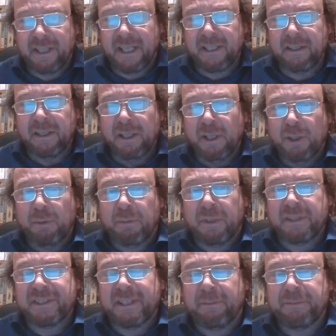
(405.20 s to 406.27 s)
then
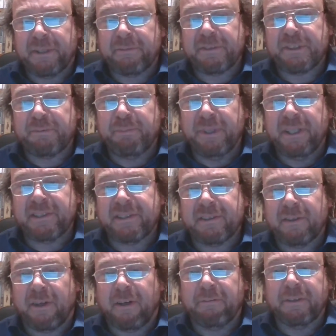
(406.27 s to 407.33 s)
one sometimes speaks
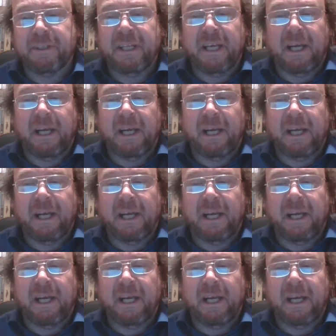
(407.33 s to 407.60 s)
of an